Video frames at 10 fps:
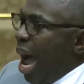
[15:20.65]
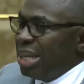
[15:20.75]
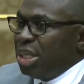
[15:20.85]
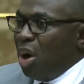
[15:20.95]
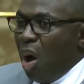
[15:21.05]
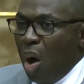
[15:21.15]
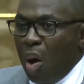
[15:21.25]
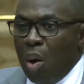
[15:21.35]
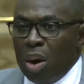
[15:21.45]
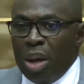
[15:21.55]
as
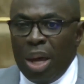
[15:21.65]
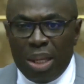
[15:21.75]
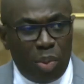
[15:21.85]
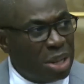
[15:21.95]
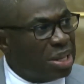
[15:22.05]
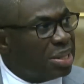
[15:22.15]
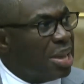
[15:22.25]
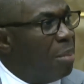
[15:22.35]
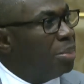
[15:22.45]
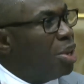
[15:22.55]
though it was the
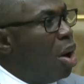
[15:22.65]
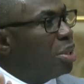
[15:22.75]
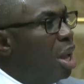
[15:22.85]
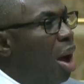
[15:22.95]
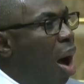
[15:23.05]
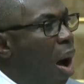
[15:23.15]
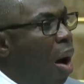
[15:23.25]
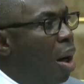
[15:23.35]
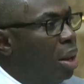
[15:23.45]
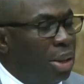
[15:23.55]
sum total
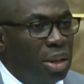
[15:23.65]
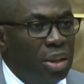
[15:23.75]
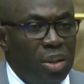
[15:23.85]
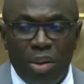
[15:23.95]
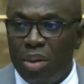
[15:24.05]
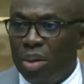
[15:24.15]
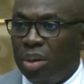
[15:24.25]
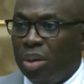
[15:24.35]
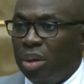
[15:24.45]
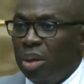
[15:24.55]
all,
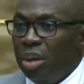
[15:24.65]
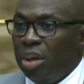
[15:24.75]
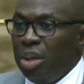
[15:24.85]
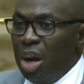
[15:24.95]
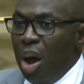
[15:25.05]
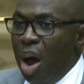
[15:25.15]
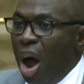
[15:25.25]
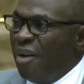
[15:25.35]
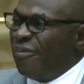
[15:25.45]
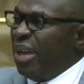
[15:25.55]

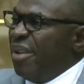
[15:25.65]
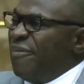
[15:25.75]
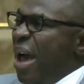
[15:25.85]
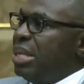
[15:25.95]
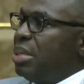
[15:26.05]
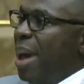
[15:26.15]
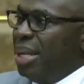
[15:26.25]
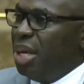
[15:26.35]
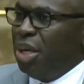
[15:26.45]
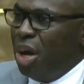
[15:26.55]
of the
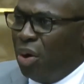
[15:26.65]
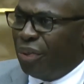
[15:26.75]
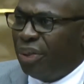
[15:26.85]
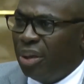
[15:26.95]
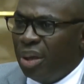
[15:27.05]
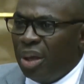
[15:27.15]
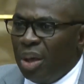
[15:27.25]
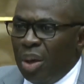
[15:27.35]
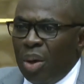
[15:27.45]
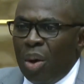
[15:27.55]
investment in youth.
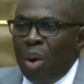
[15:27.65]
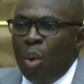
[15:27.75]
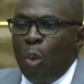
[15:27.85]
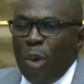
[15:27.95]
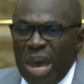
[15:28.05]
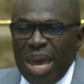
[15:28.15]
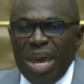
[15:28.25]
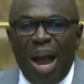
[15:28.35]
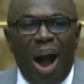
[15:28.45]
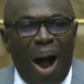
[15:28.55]

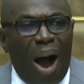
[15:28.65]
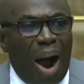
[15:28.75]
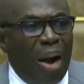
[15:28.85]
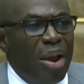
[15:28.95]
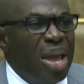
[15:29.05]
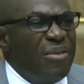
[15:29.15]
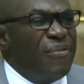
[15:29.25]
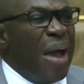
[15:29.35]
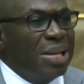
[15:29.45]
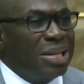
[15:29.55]
We are
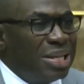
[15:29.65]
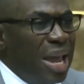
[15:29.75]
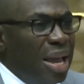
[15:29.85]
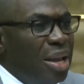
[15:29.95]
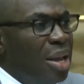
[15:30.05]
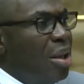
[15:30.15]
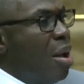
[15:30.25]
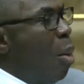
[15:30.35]
investing